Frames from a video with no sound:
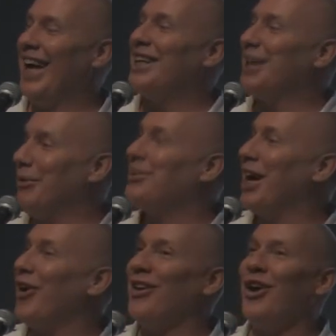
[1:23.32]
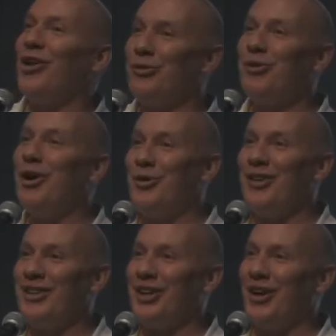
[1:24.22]
It comes out on the
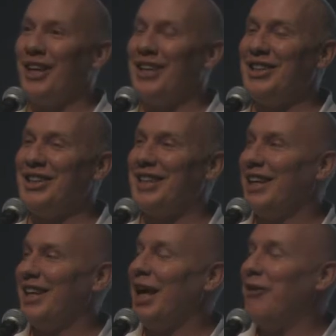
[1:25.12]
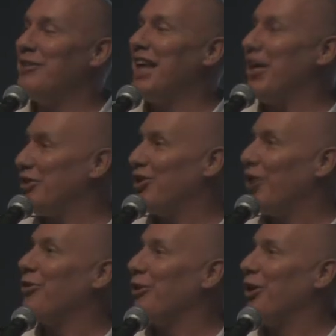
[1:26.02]
road, you know. They just, they have deaths
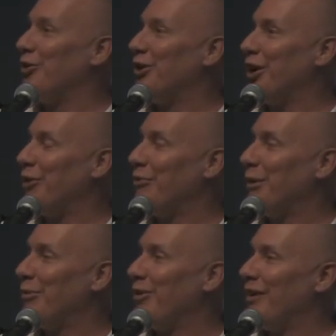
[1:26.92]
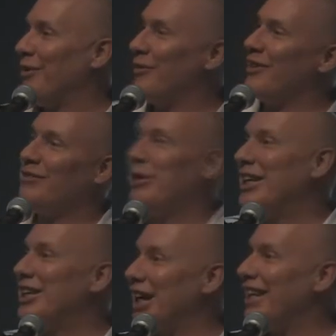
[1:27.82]
on the road, you know. People
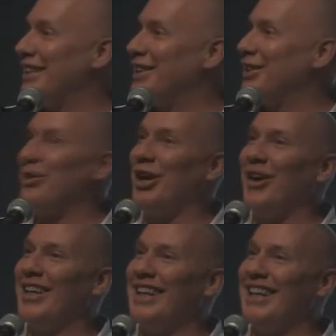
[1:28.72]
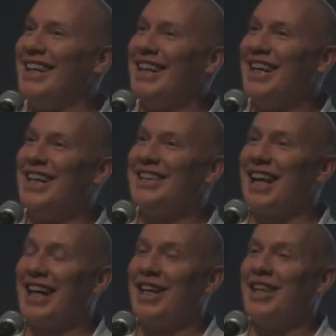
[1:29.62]
bring guns, and, you know. It's
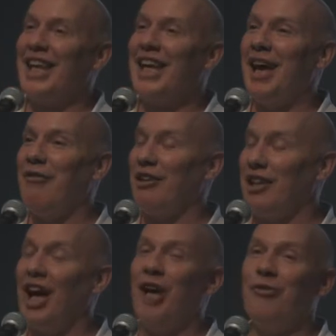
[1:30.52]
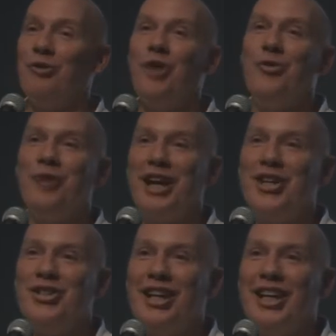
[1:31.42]
like they have a lot of road
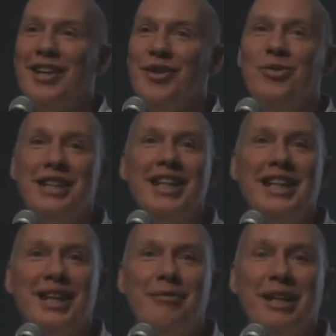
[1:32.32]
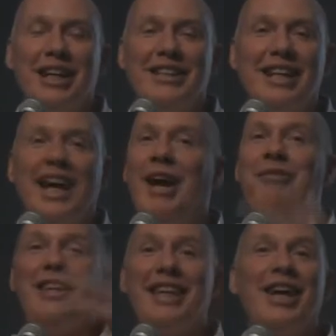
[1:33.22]
rage in New Zealand because
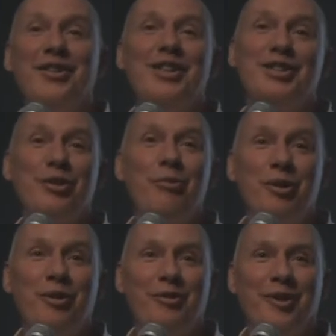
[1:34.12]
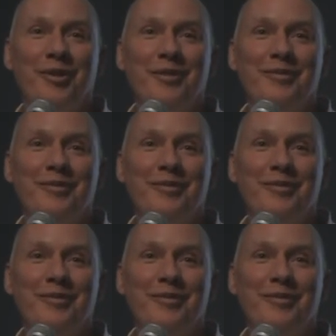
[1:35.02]
everything else is so beautiful.